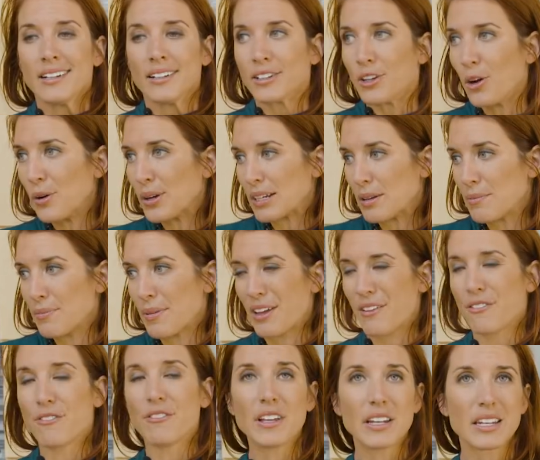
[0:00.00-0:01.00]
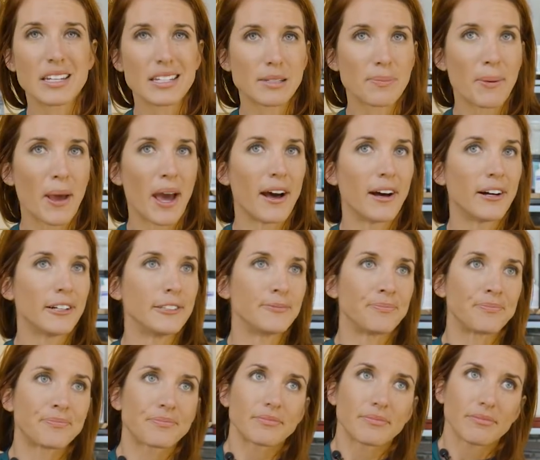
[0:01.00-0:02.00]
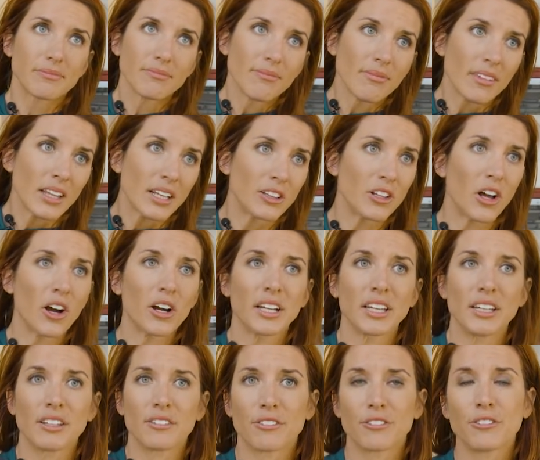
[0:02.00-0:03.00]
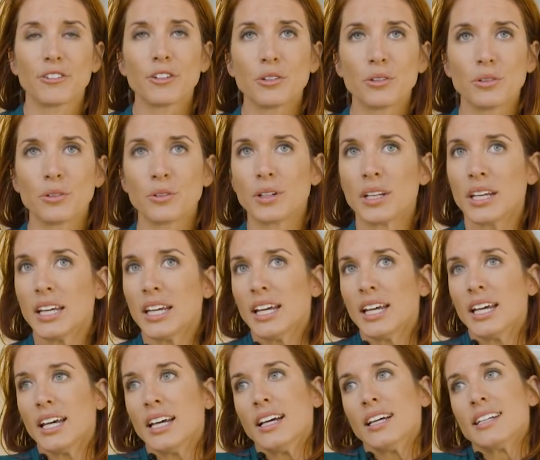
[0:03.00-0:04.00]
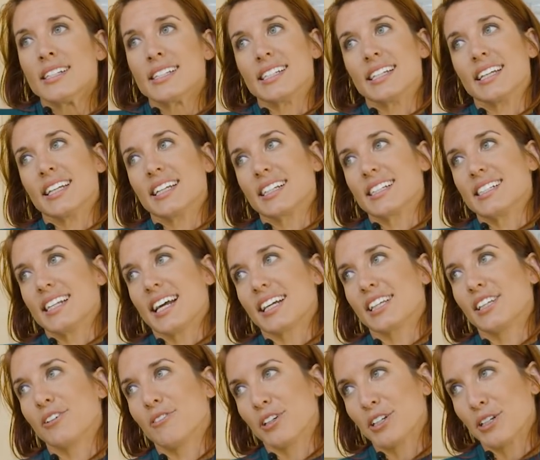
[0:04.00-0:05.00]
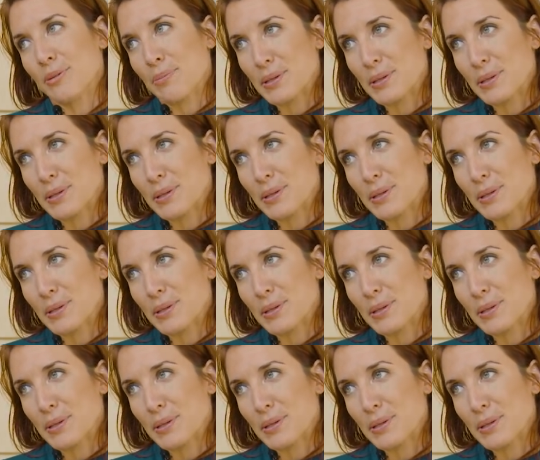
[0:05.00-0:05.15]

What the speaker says: Going to MyFitnessPal, logging food, seeing exactly what your